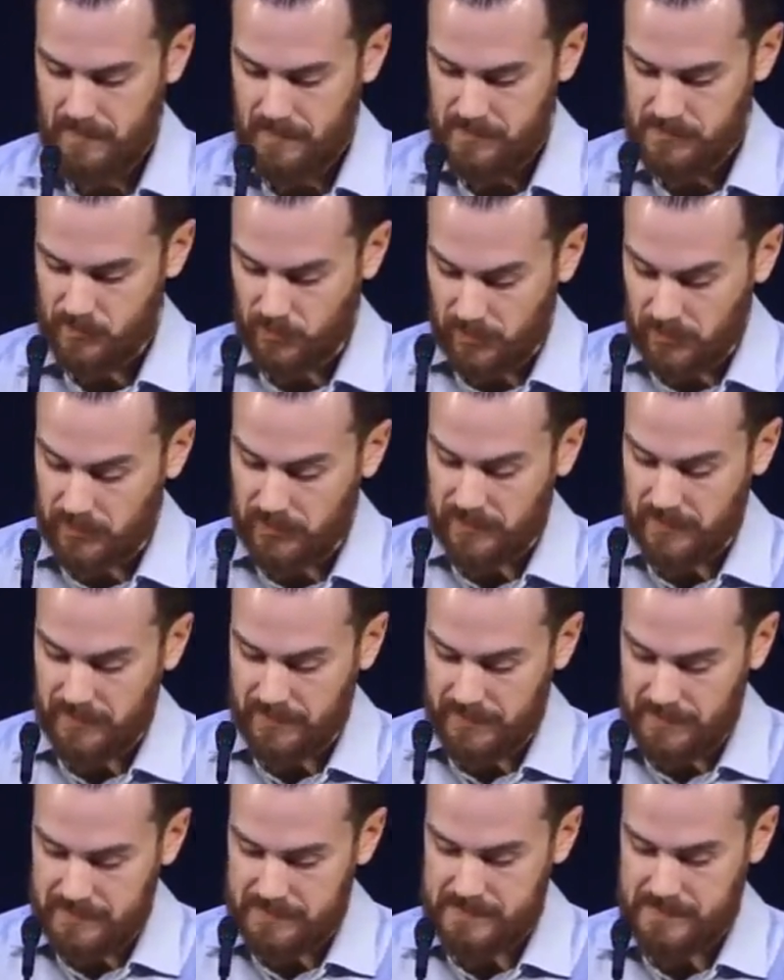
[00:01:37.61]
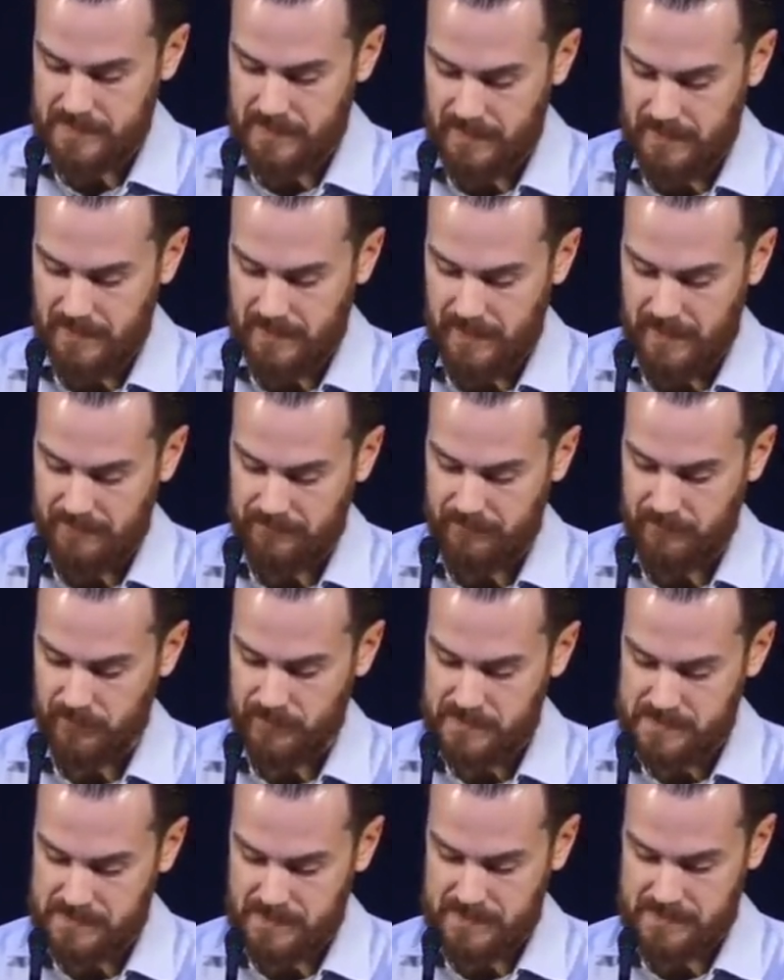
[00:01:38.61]
So we're going to look again today at 1
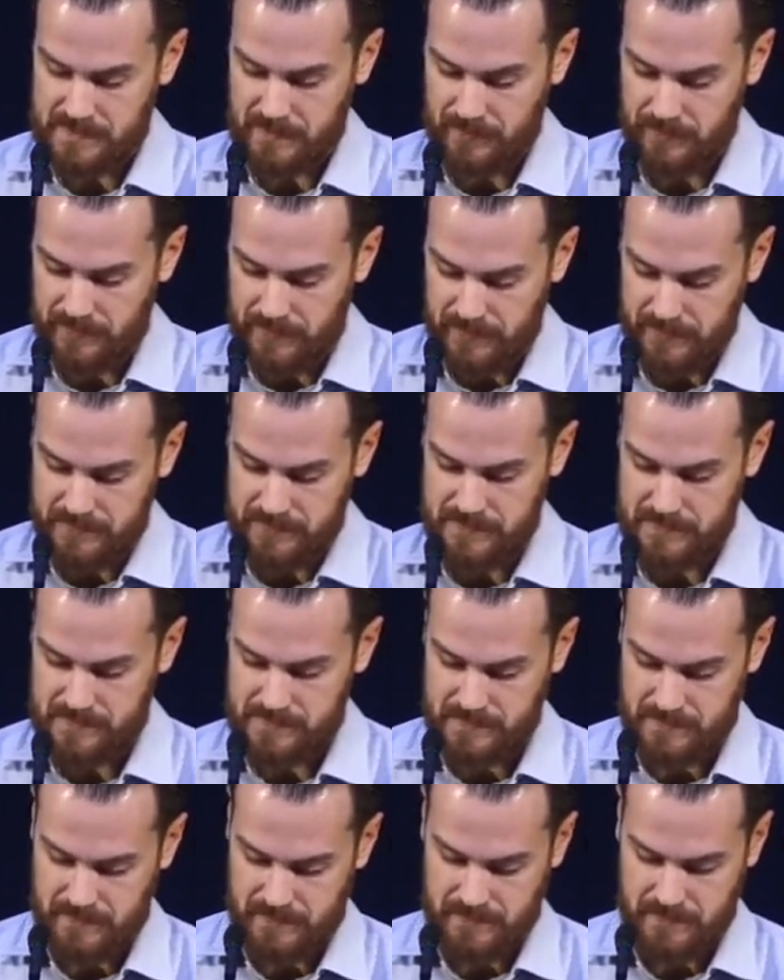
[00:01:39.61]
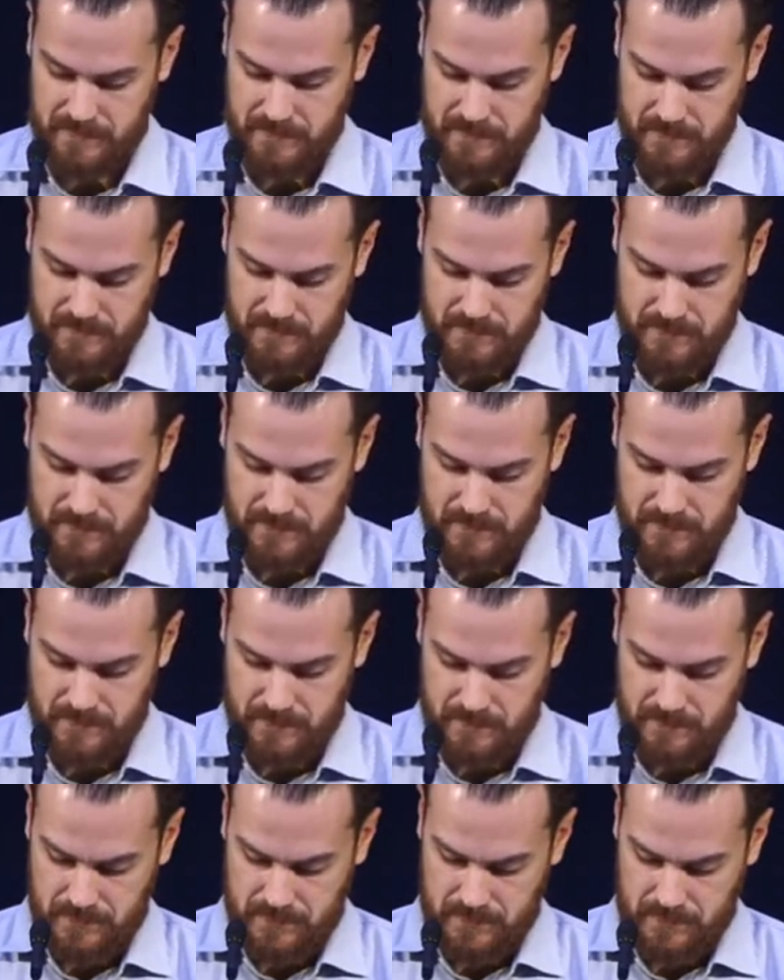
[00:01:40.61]
Thessalonians.
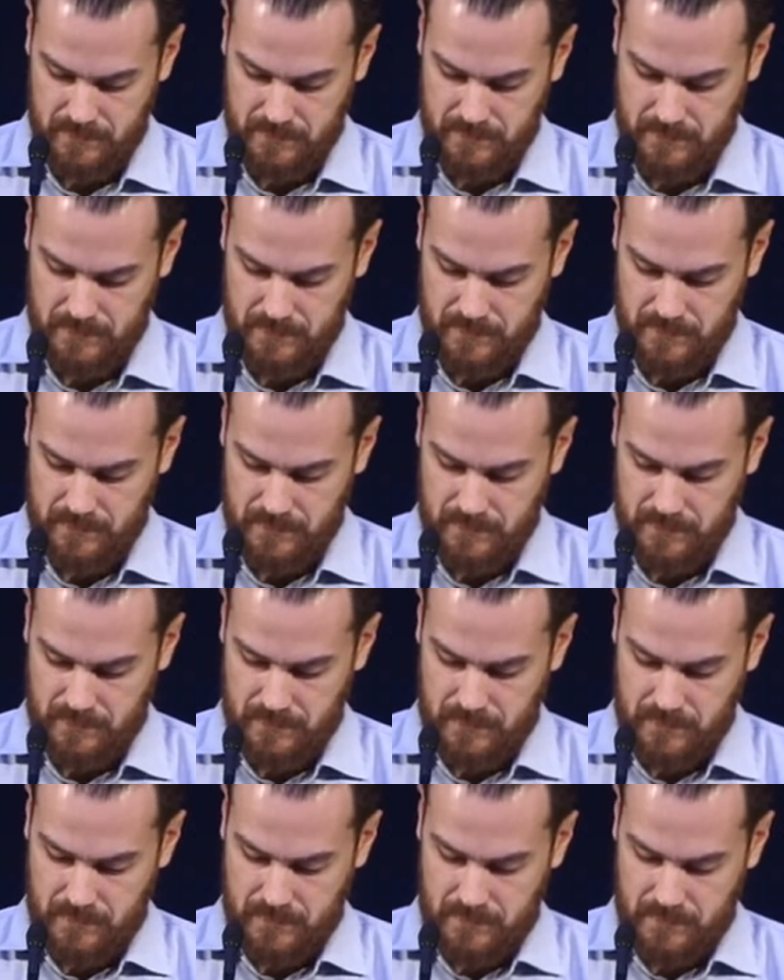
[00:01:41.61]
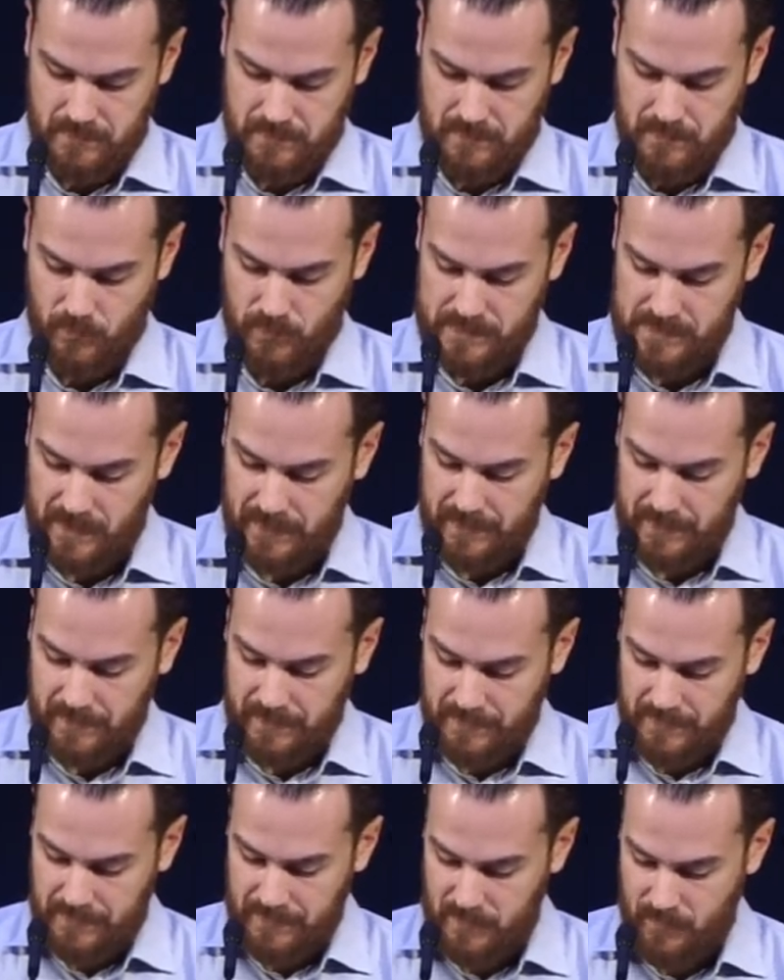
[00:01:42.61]
And we're talking
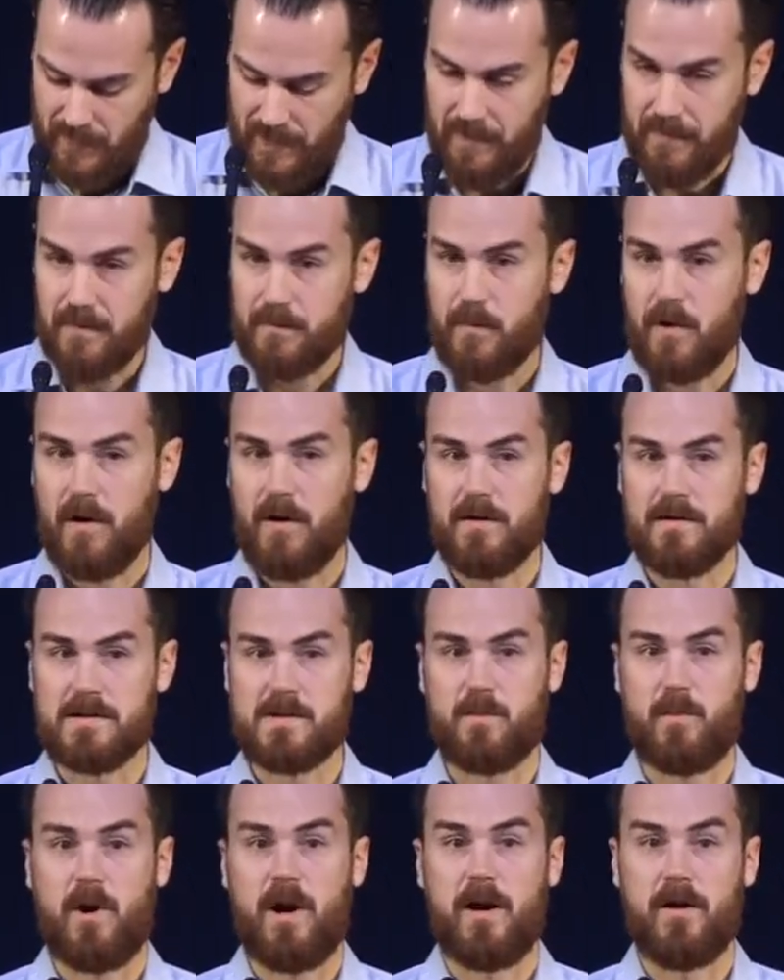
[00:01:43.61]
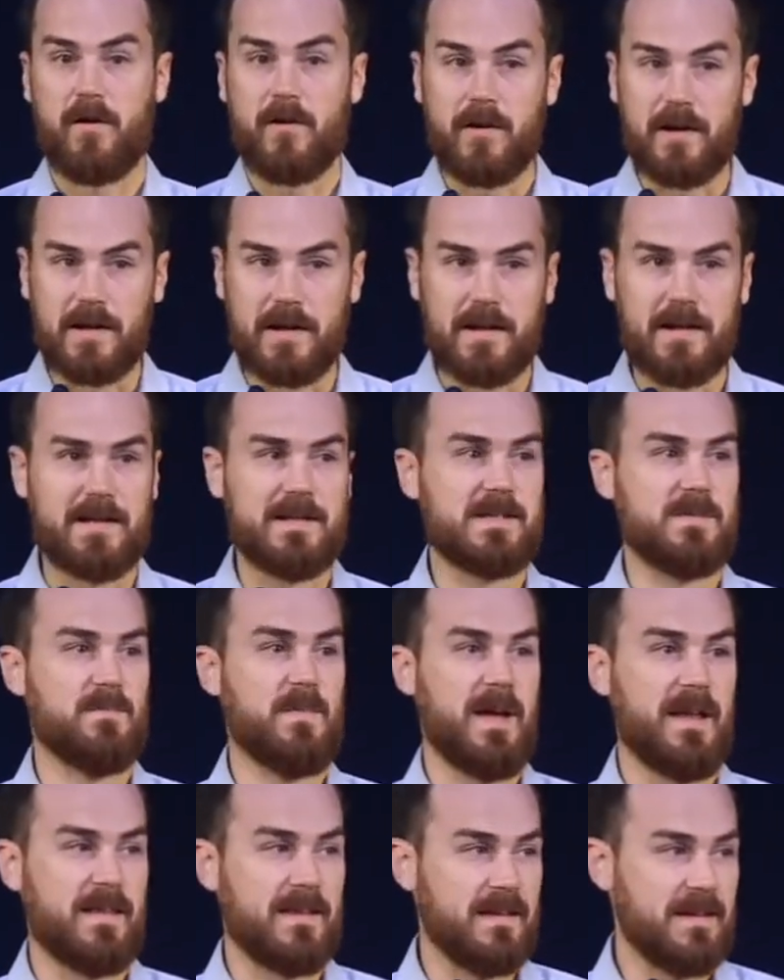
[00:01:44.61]
again about Paul's priority, his
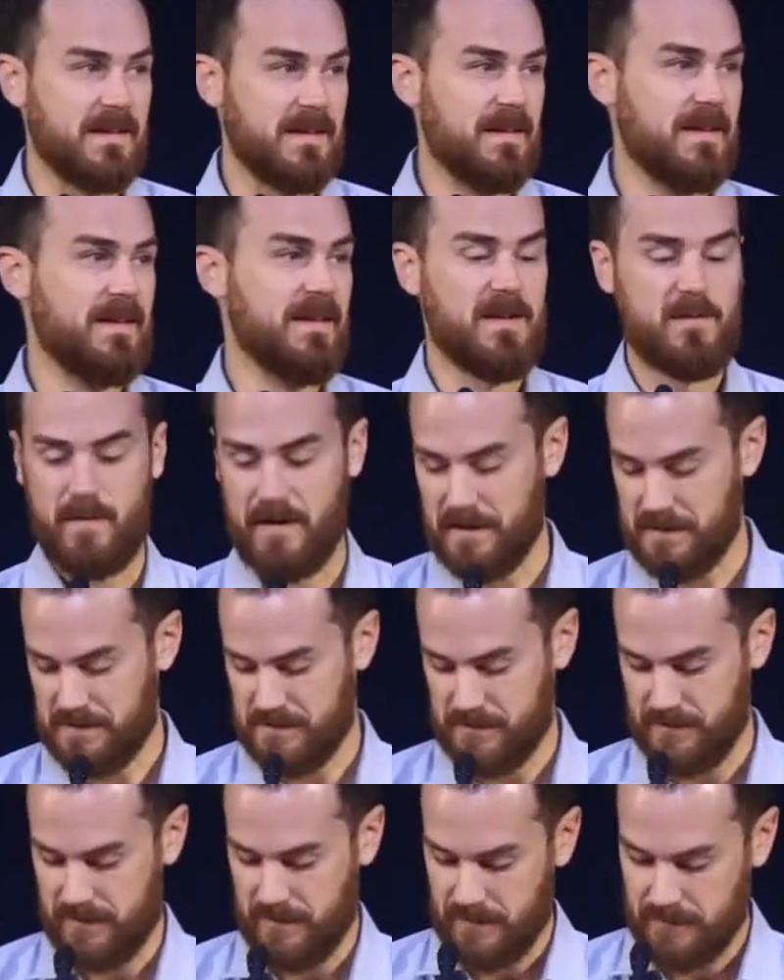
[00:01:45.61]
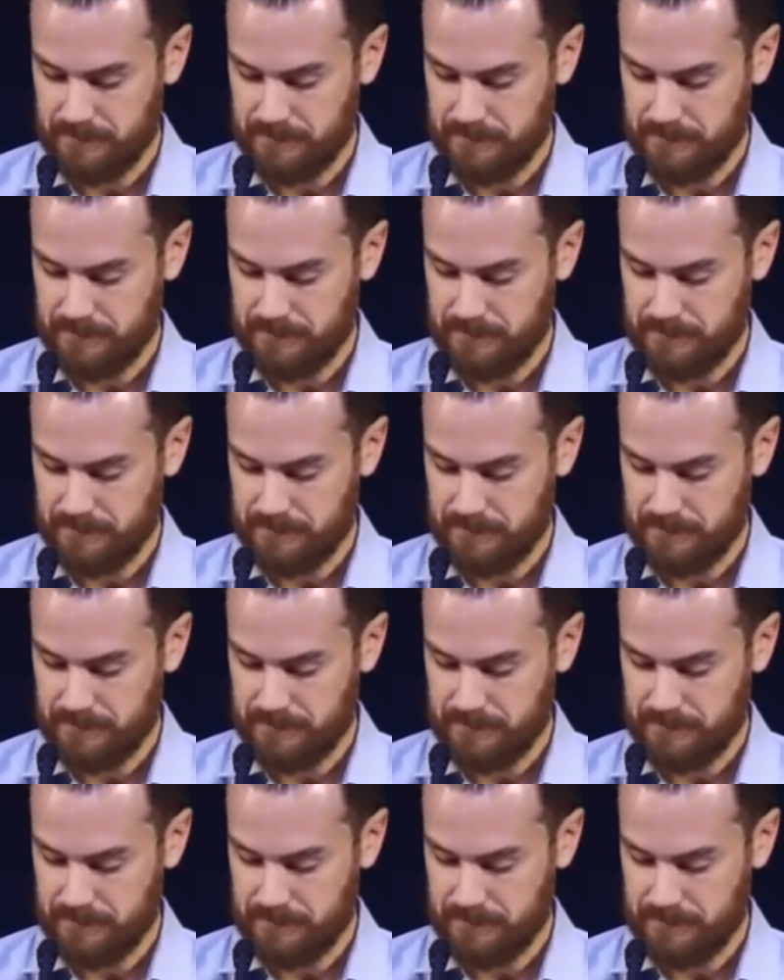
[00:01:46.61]
method in ministry,